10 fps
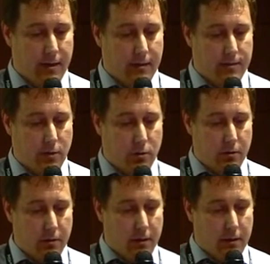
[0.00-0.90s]

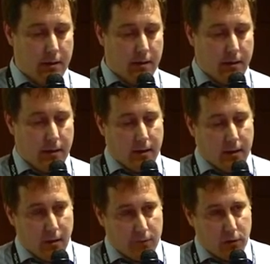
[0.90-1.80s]
So,
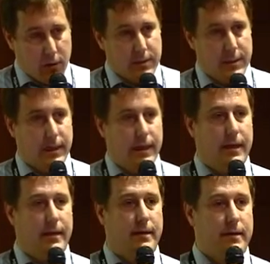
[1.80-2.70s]
of course, in
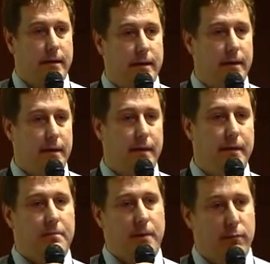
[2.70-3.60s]

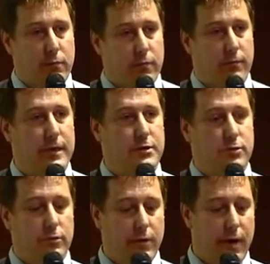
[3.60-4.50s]
the platform configuration
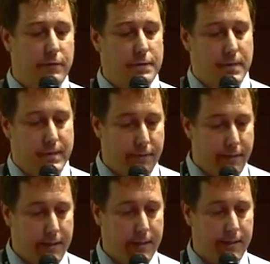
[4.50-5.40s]
tool, you have
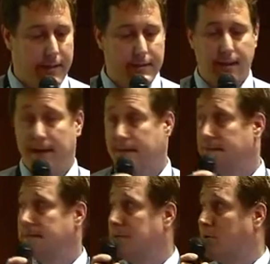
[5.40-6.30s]
specific device
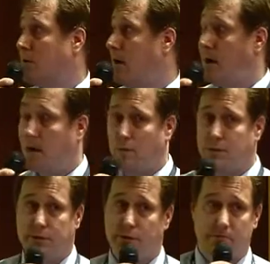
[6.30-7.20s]
classes. So how
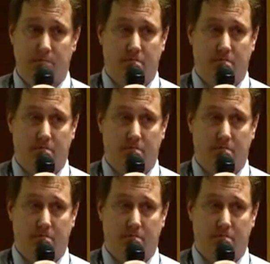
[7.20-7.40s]
would you